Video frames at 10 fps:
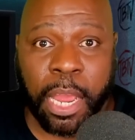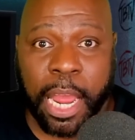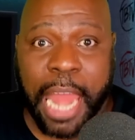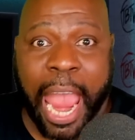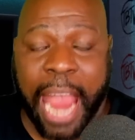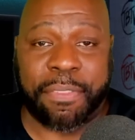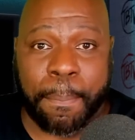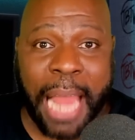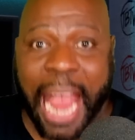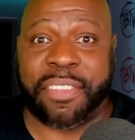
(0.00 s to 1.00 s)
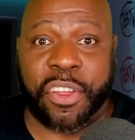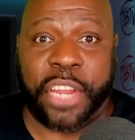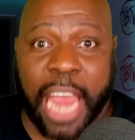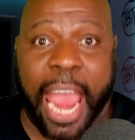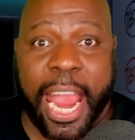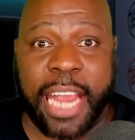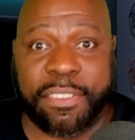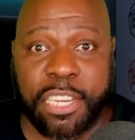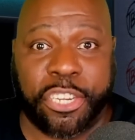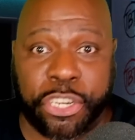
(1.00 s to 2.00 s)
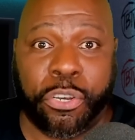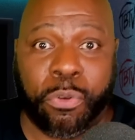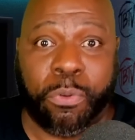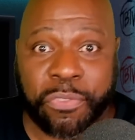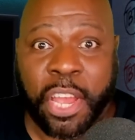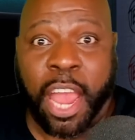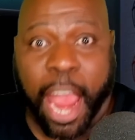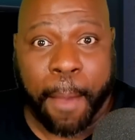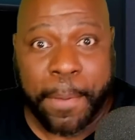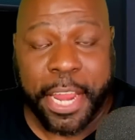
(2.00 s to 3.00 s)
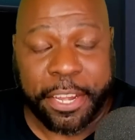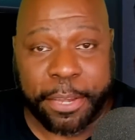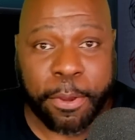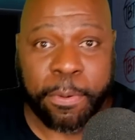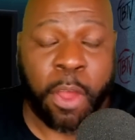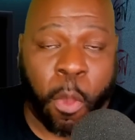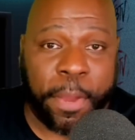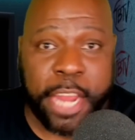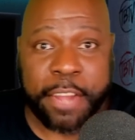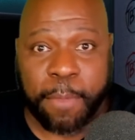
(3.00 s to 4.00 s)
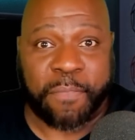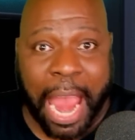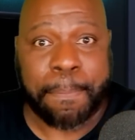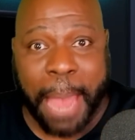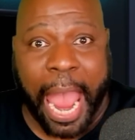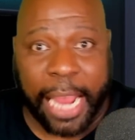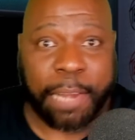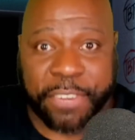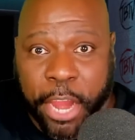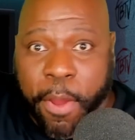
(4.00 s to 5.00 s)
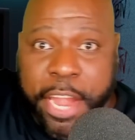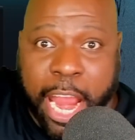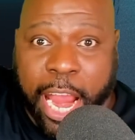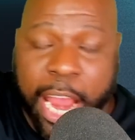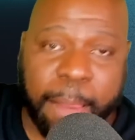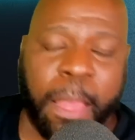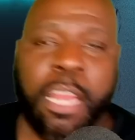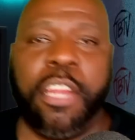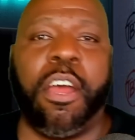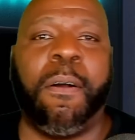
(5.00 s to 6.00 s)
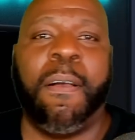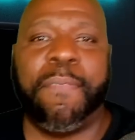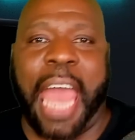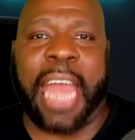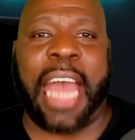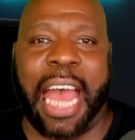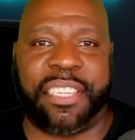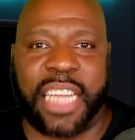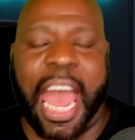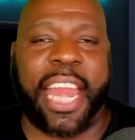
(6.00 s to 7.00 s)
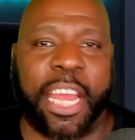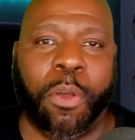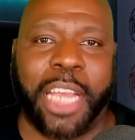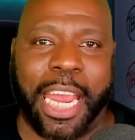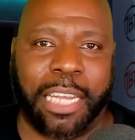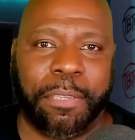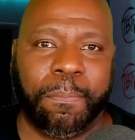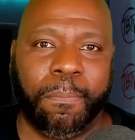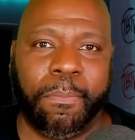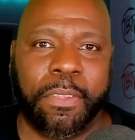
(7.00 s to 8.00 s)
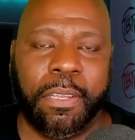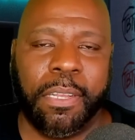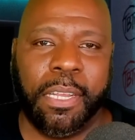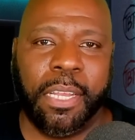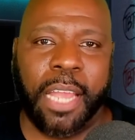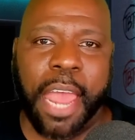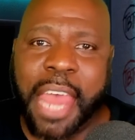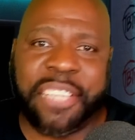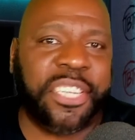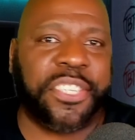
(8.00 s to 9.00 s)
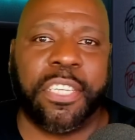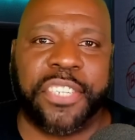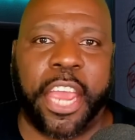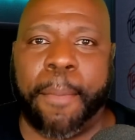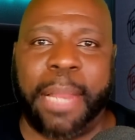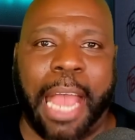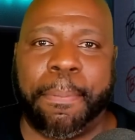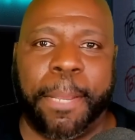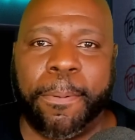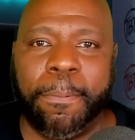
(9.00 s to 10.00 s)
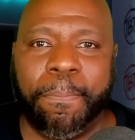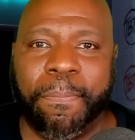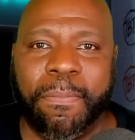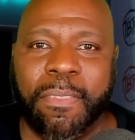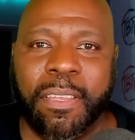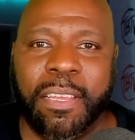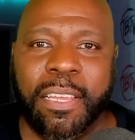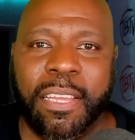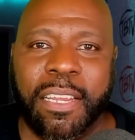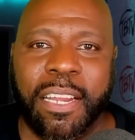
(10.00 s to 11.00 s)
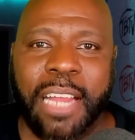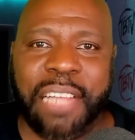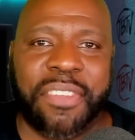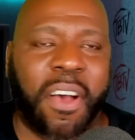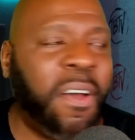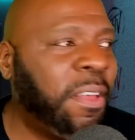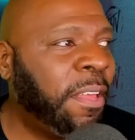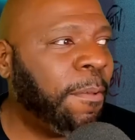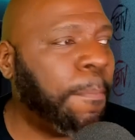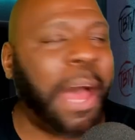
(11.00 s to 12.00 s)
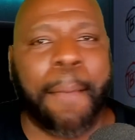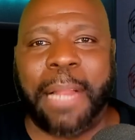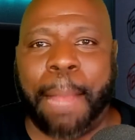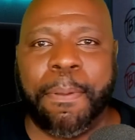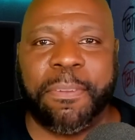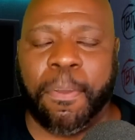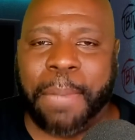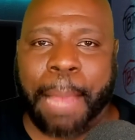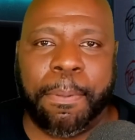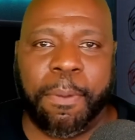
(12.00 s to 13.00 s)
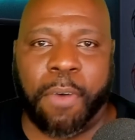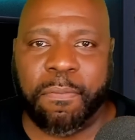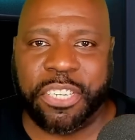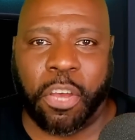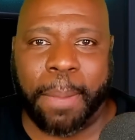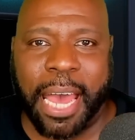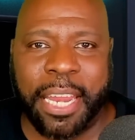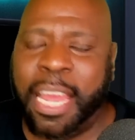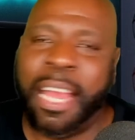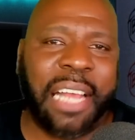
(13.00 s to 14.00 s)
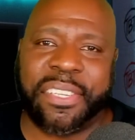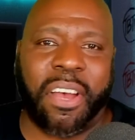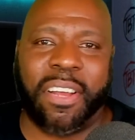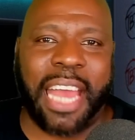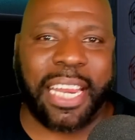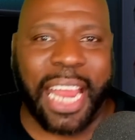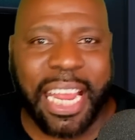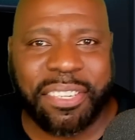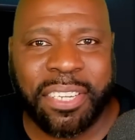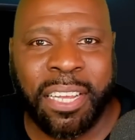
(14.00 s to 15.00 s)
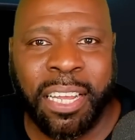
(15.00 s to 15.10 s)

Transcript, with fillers: And I hate the blacks and the gays and the Jews. And we need to do, we need to fight back and tyranny. And, you know, that guy's the guy they go get. And that's just to scare black people. That's all. Remind black people so black people vote for Joe Biden. That's all that is.